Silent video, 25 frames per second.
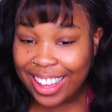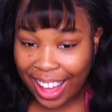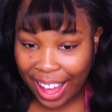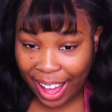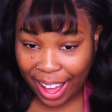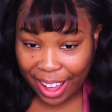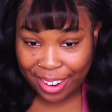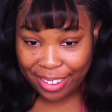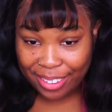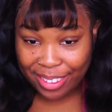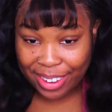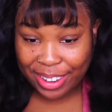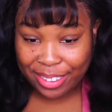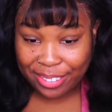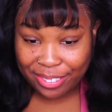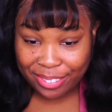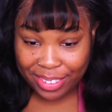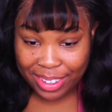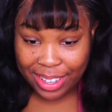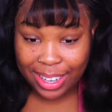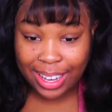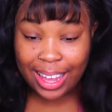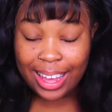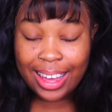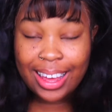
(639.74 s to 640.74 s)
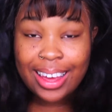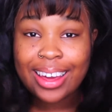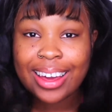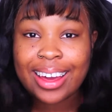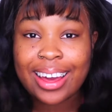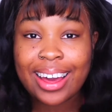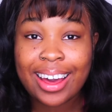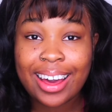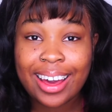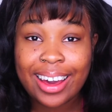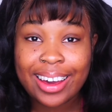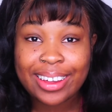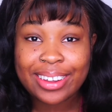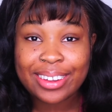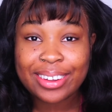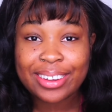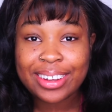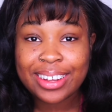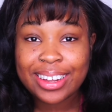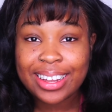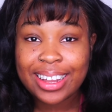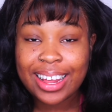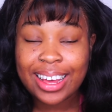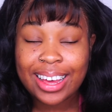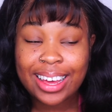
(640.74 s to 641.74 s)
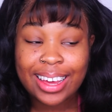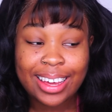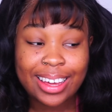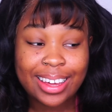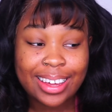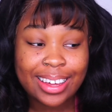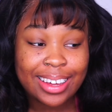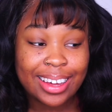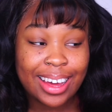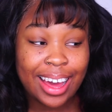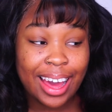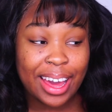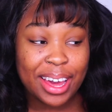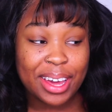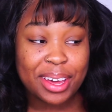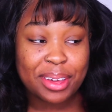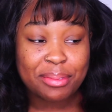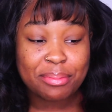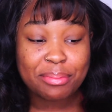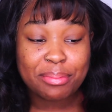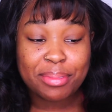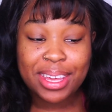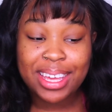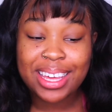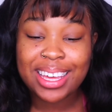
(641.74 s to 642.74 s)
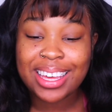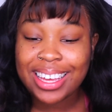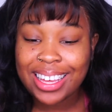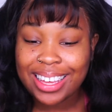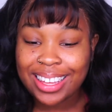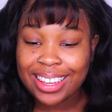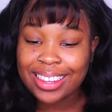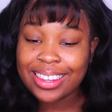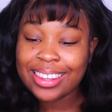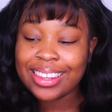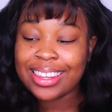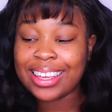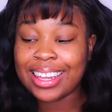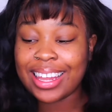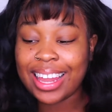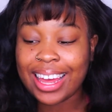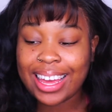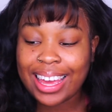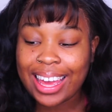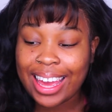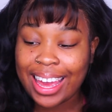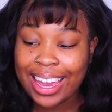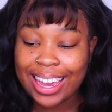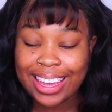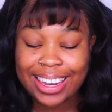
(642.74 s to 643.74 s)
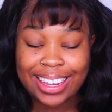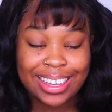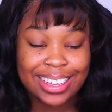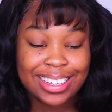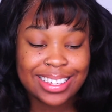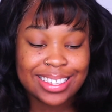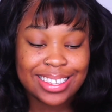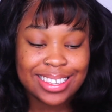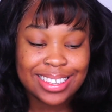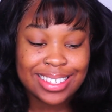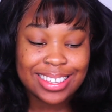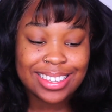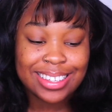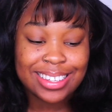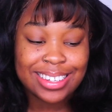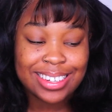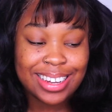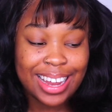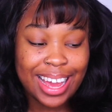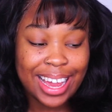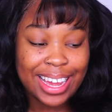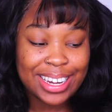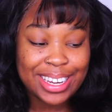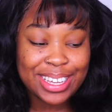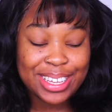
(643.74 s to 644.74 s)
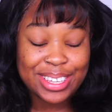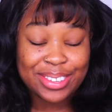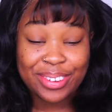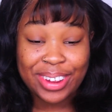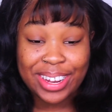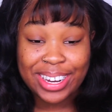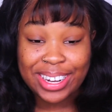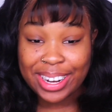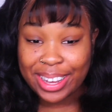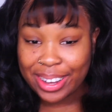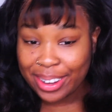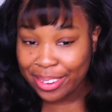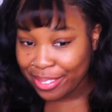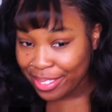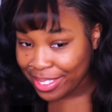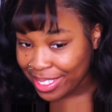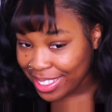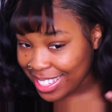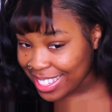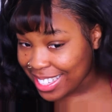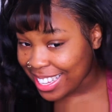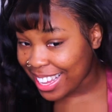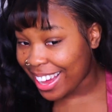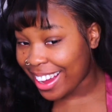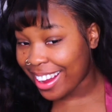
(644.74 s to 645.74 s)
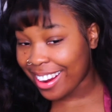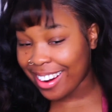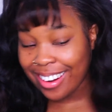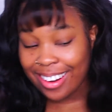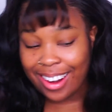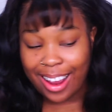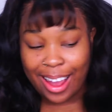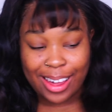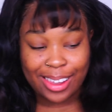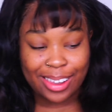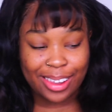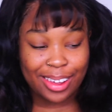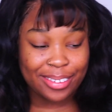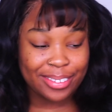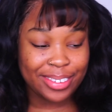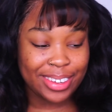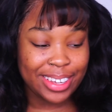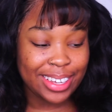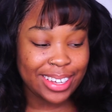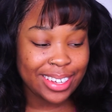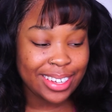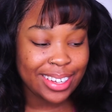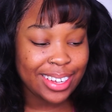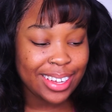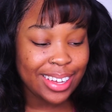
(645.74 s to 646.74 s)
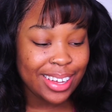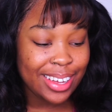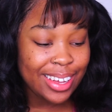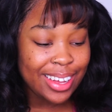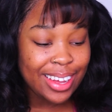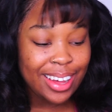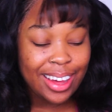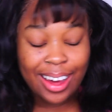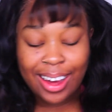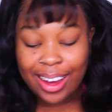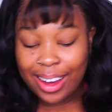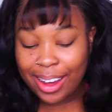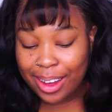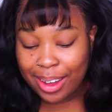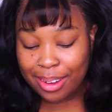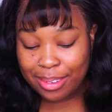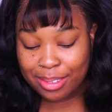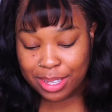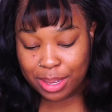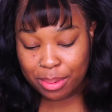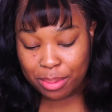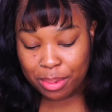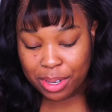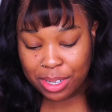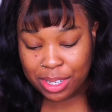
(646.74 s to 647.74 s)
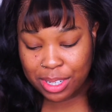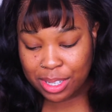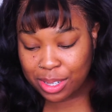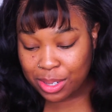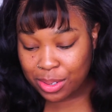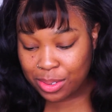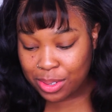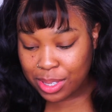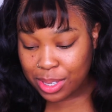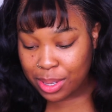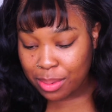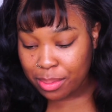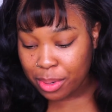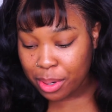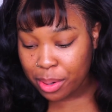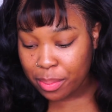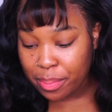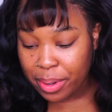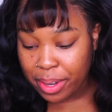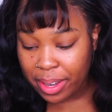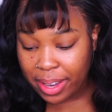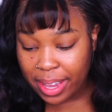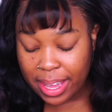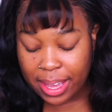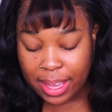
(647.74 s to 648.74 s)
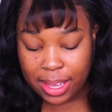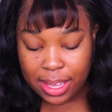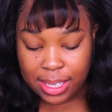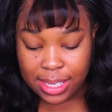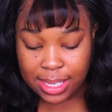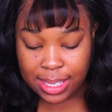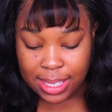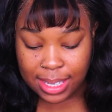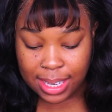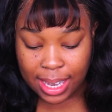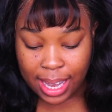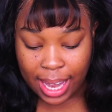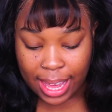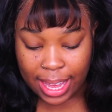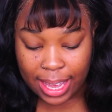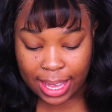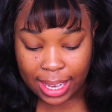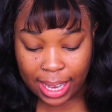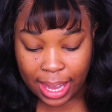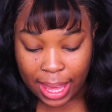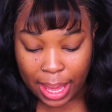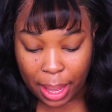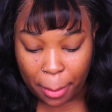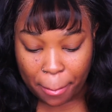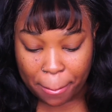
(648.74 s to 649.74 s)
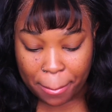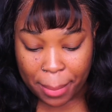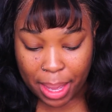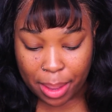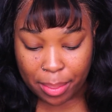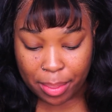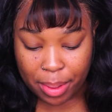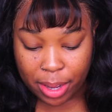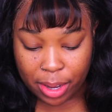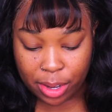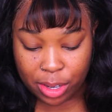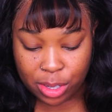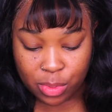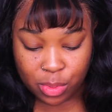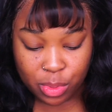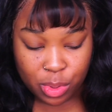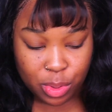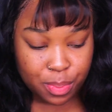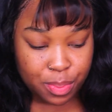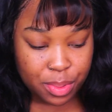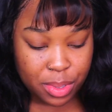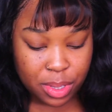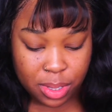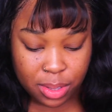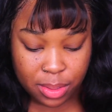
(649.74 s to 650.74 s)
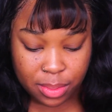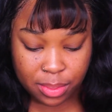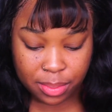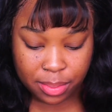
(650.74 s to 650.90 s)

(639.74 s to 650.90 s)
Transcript: I really feel like I look like I can be in the like eighties, nineties right now with this hair. I love it. Um, so I'm gonna just do some little bit of like slight like baby hair swoops.